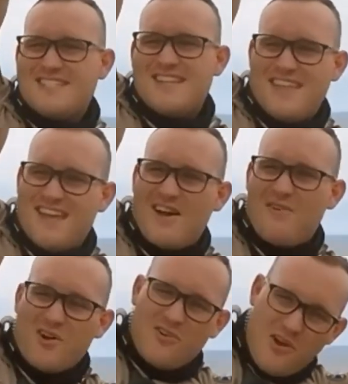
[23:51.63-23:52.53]
think I
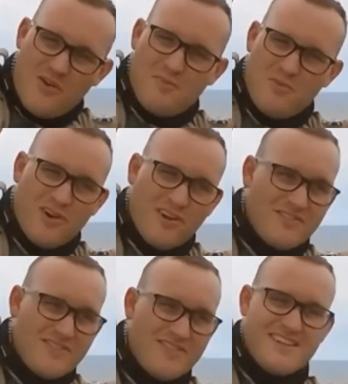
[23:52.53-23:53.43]
want to grow anymore?
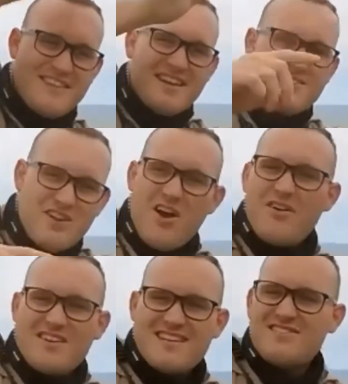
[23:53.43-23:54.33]
It says no.
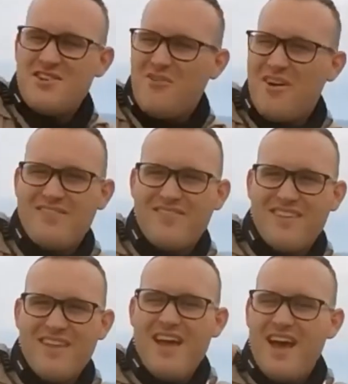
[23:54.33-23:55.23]
It says, you know what,
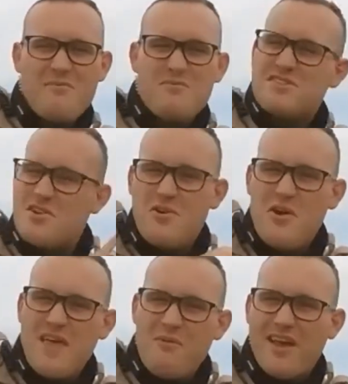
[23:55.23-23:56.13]
I'm just going to grow
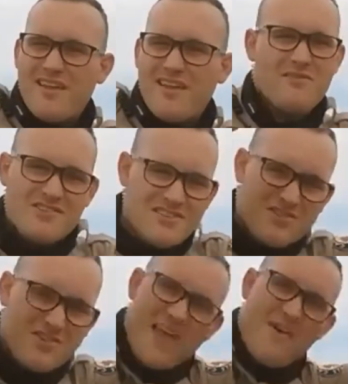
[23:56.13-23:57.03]
that way. Let's
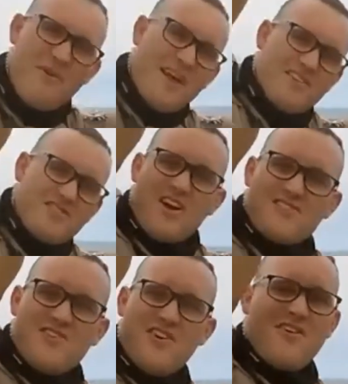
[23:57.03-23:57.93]
just grow that way. And it
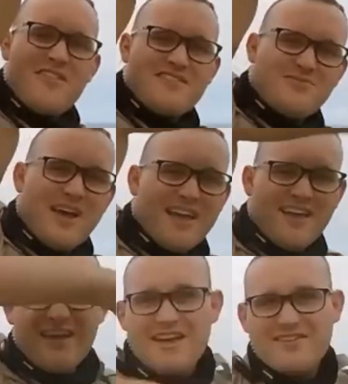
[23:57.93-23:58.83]
starts growing this way.
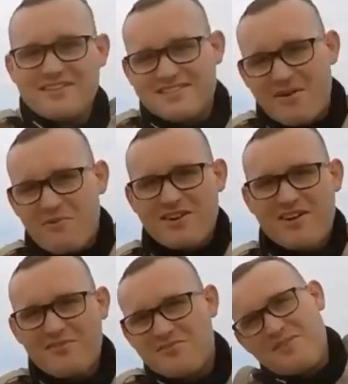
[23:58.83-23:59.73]
And let's say wind
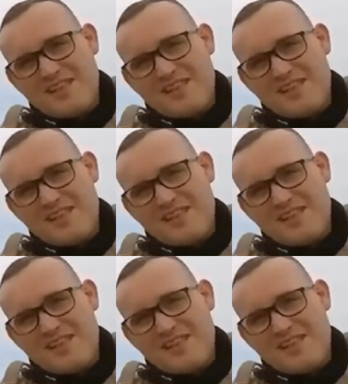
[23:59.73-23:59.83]
comes from the